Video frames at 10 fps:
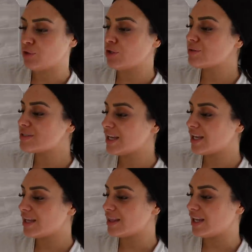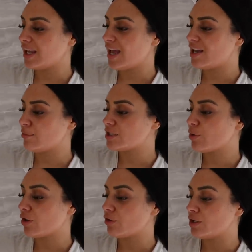using the Elemis
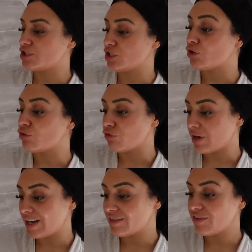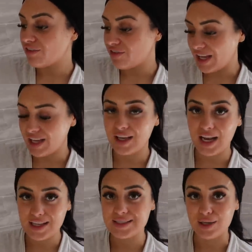Pro Collagen Green Fig
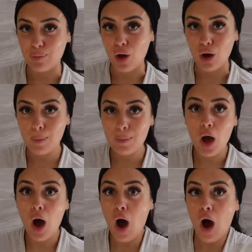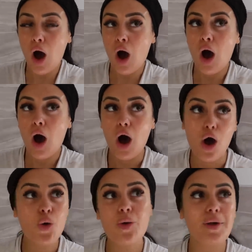Cleansing Balm.
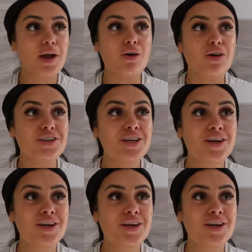Oh my god.